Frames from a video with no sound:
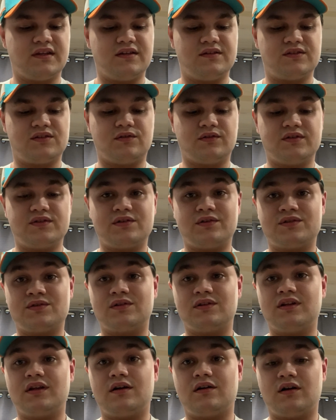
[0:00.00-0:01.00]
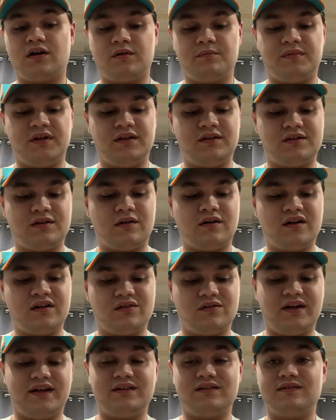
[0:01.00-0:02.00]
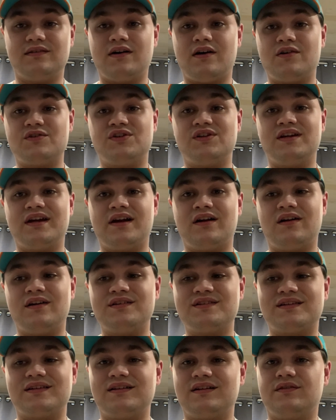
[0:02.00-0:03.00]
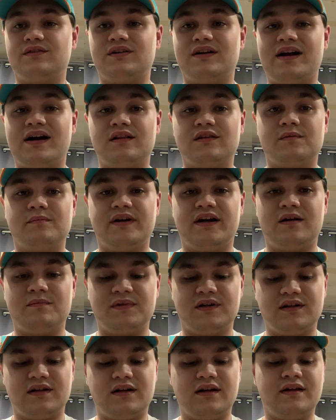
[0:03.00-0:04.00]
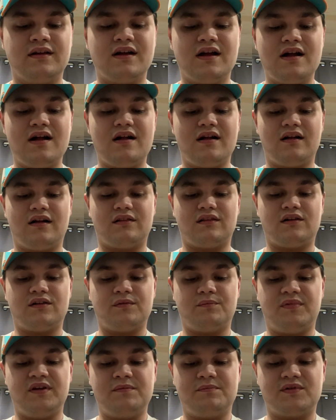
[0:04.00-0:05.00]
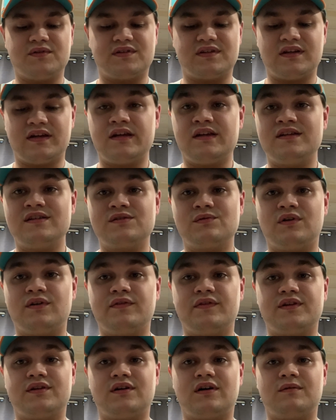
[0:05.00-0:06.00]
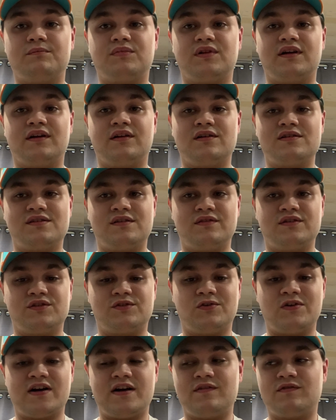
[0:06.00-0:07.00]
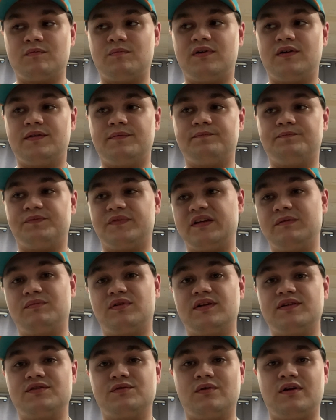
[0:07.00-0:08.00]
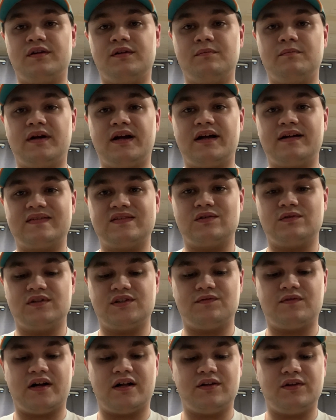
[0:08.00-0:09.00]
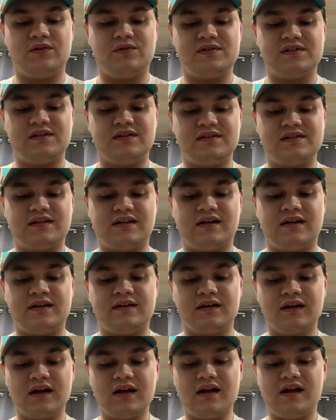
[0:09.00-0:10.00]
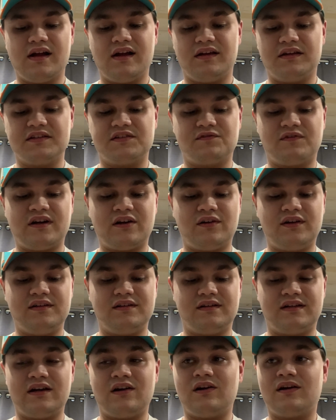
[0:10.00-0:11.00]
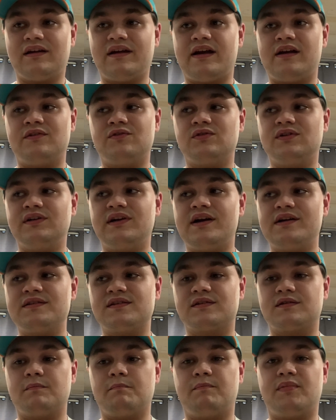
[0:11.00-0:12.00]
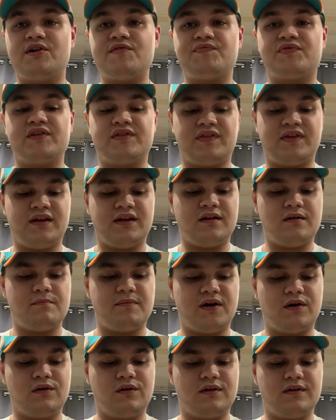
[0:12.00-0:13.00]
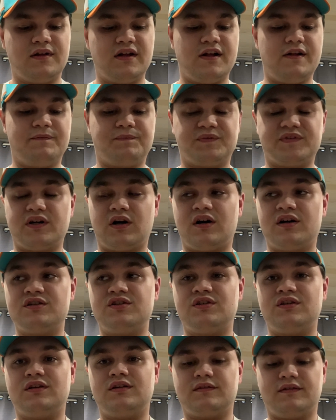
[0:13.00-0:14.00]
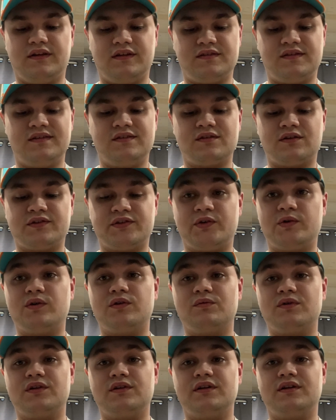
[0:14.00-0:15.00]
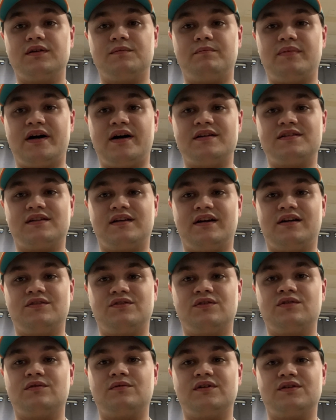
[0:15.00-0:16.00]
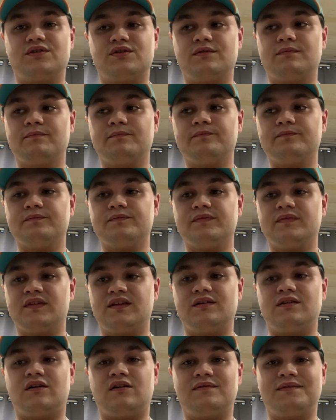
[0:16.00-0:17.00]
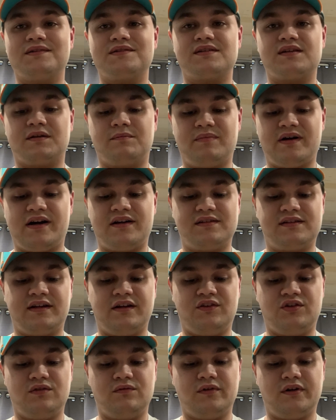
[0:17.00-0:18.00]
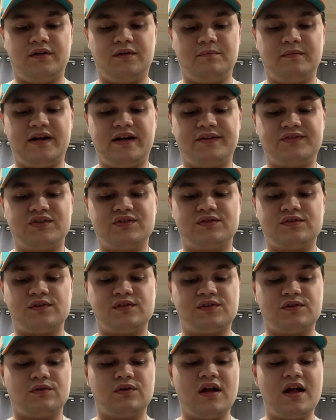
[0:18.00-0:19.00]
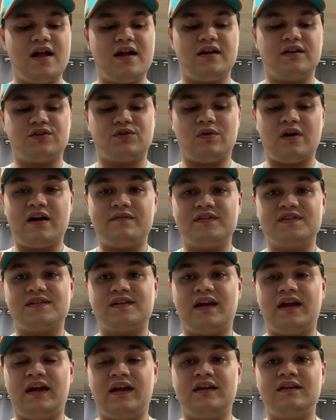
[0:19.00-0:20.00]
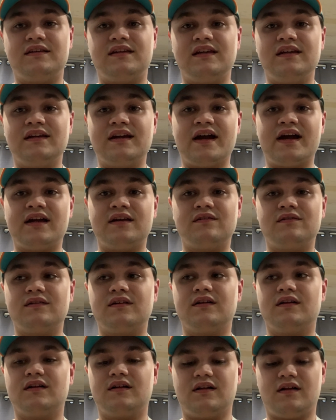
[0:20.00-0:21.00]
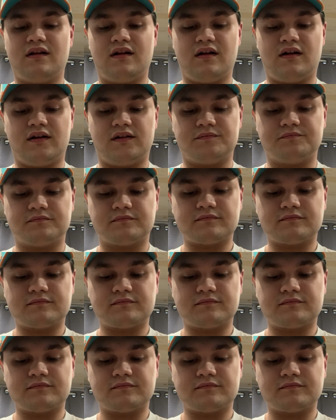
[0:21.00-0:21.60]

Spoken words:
So there's also a lot of RB talk, right? Naji Harris, another Alabama guy. A lot of people say he's one of the top players in this draft, but he plays running back, so his value isn't as high. He's very Derrick Henry-esque, but the thing about Naji is he's also a really good pass catcher, which the Dolphins like pass catching running backs. There's also Travis Etienne. The